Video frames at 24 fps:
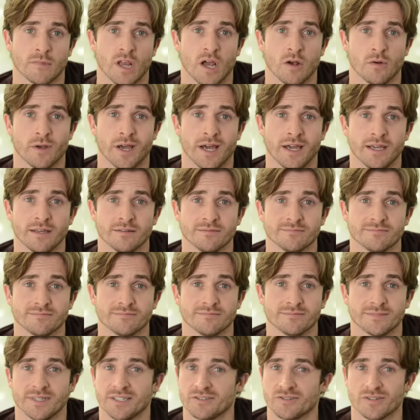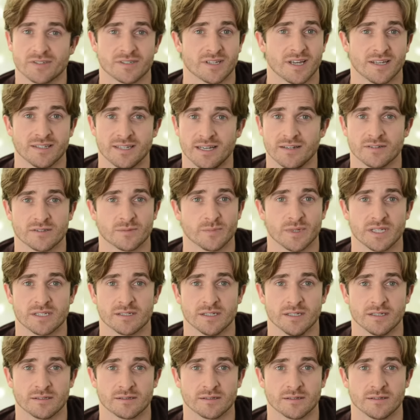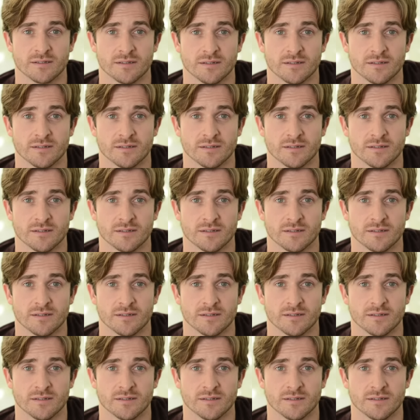Okay, let's just get down to business.